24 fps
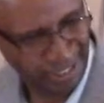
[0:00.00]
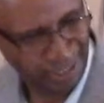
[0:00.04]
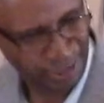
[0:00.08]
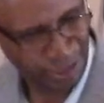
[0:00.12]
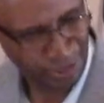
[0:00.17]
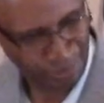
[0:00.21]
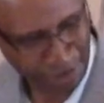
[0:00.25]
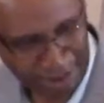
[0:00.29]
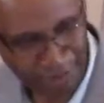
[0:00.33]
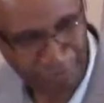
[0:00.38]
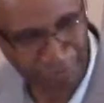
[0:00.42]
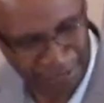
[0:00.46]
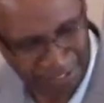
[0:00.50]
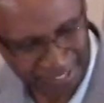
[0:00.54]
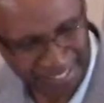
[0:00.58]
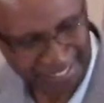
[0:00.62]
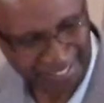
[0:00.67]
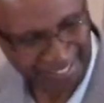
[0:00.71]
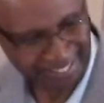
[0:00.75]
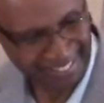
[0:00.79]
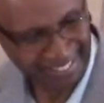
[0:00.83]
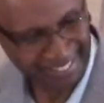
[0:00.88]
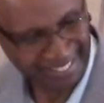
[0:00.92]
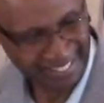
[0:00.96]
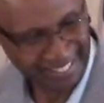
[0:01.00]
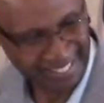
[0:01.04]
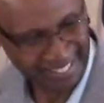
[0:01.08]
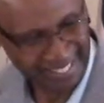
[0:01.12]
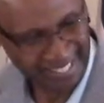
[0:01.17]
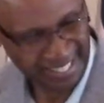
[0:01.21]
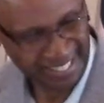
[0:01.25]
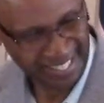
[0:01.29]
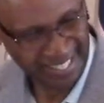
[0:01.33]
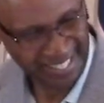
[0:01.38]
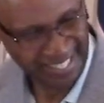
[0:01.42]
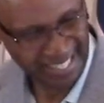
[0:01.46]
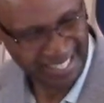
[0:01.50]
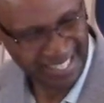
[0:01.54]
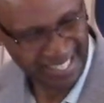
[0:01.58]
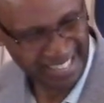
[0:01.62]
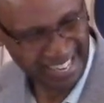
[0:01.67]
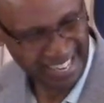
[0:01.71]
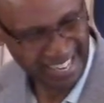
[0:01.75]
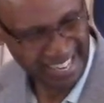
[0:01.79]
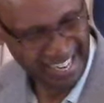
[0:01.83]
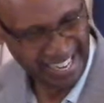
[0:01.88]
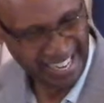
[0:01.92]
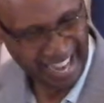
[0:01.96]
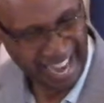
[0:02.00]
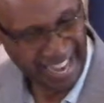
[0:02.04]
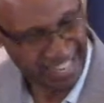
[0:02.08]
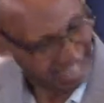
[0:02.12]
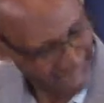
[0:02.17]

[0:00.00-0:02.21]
to our faith. And